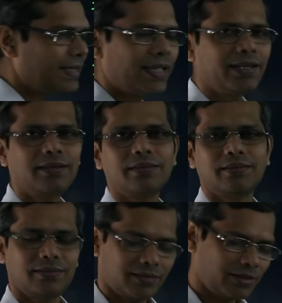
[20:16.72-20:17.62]

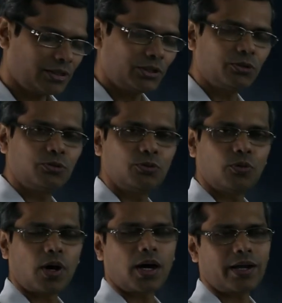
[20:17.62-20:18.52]
then you
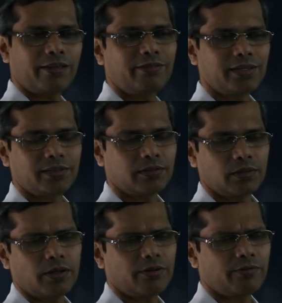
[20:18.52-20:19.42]
are having
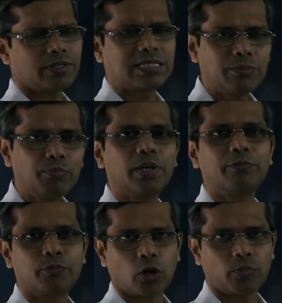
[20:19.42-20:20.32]
simpler
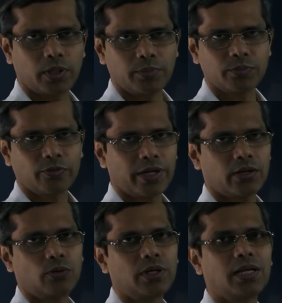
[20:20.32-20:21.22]
problems where
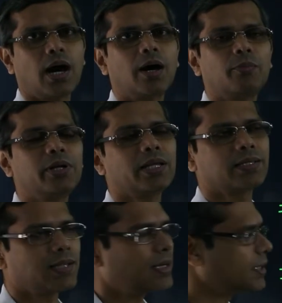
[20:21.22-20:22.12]
only harmonic
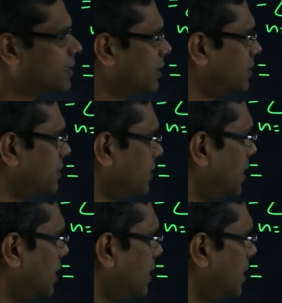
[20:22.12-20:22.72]
excitation is